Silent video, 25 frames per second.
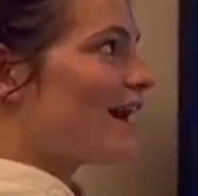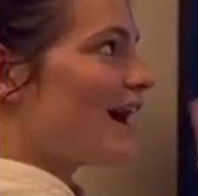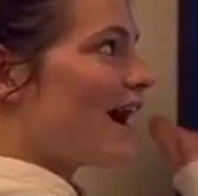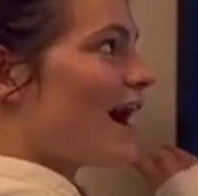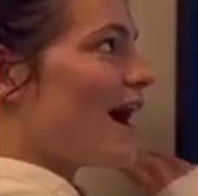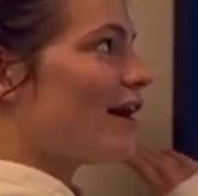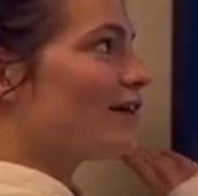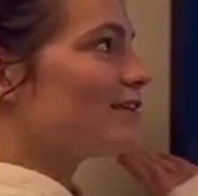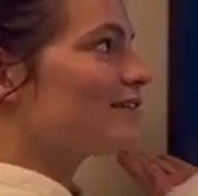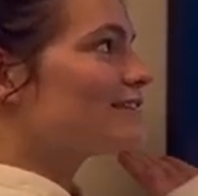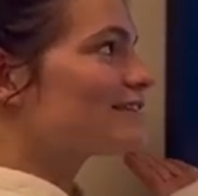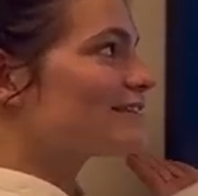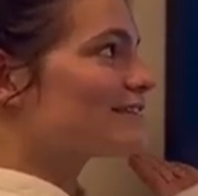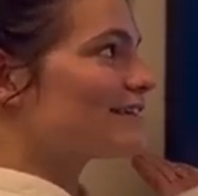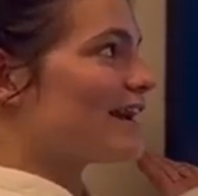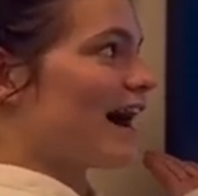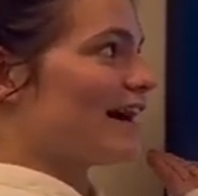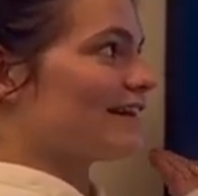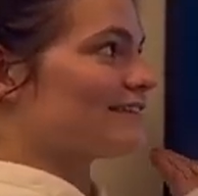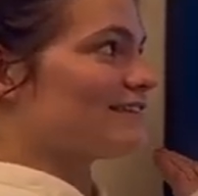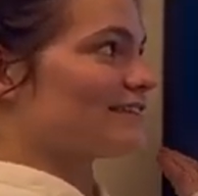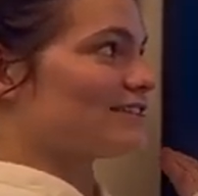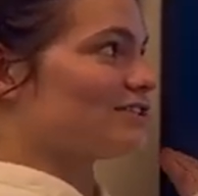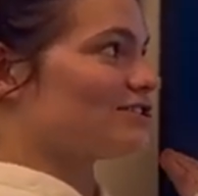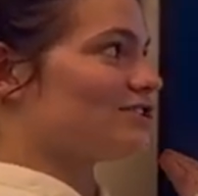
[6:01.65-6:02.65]
How does
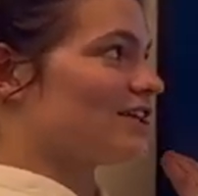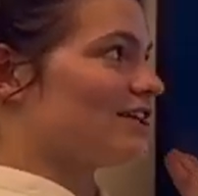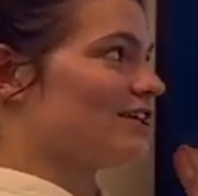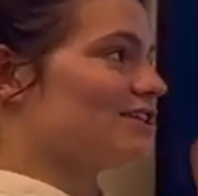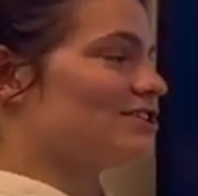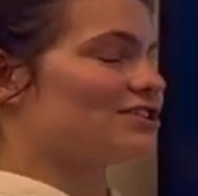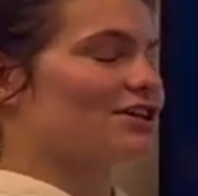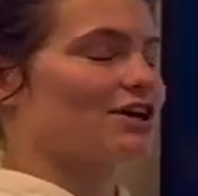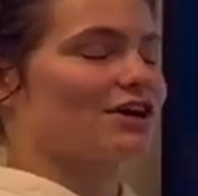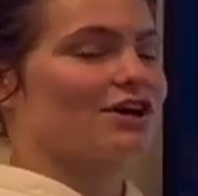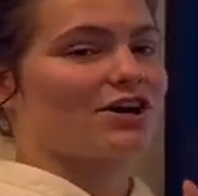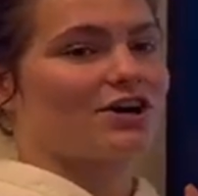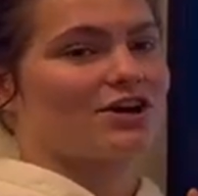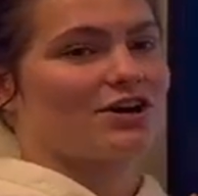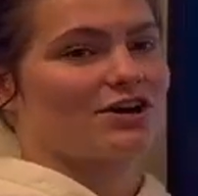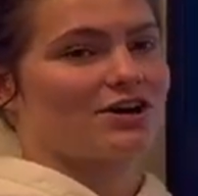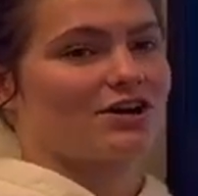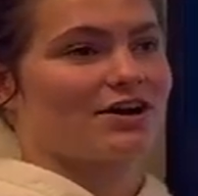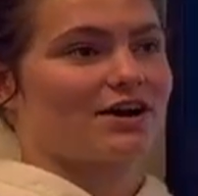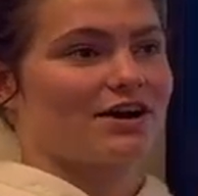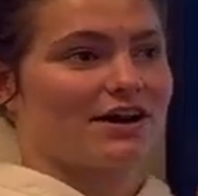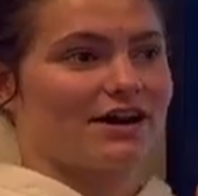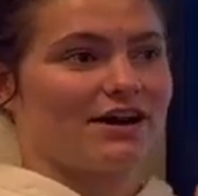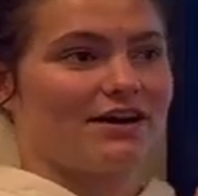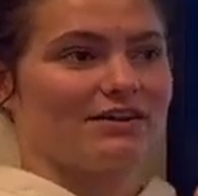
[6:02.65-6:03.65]
gas exchange
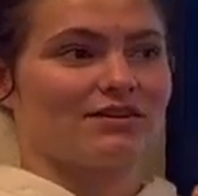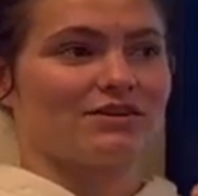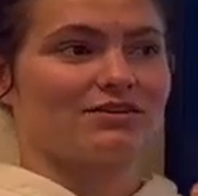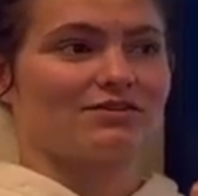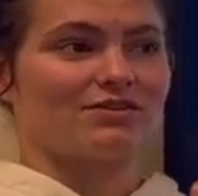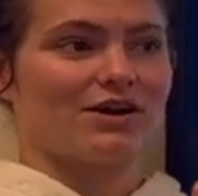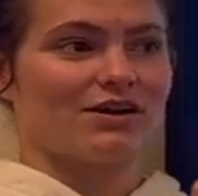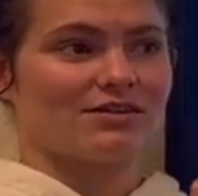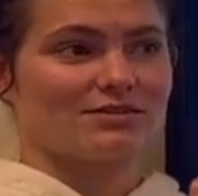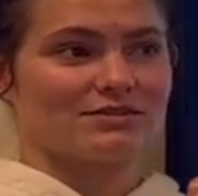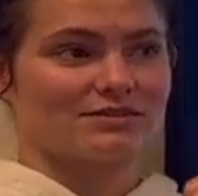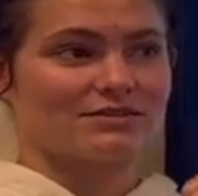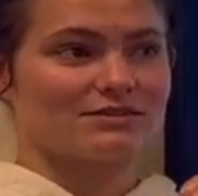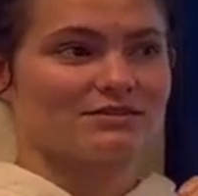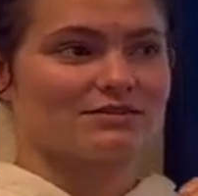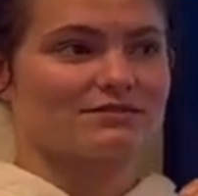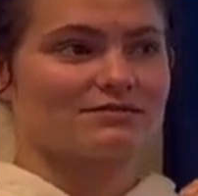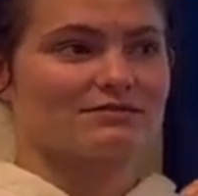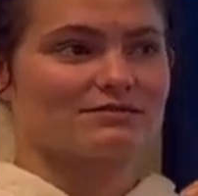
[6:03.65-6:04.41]
occur in the lungs?